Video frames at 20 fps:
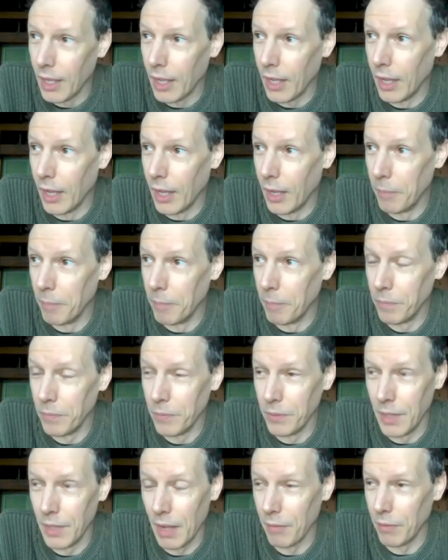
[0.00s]

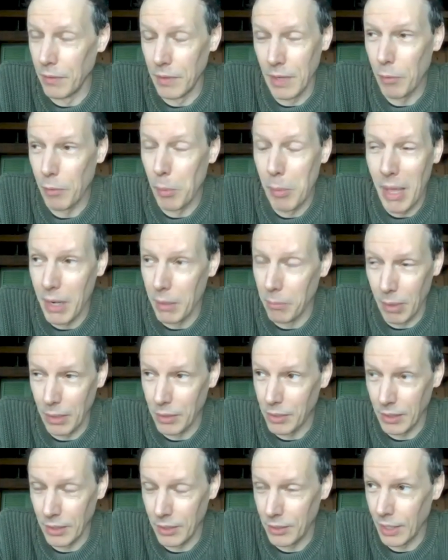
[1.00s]
Never met him,
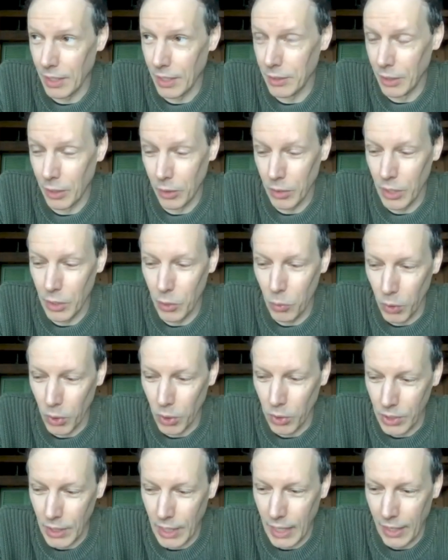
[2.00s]
basically said, can you
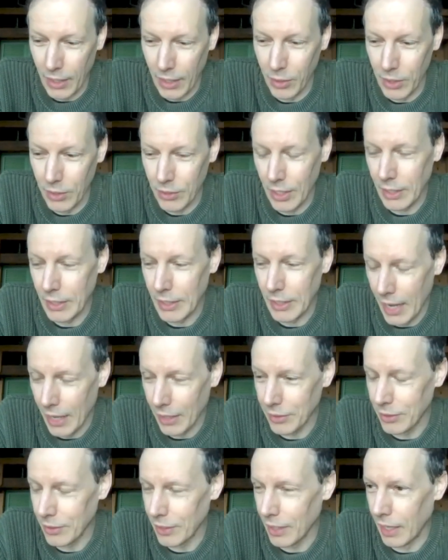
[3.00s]
work a scanner? He said yes.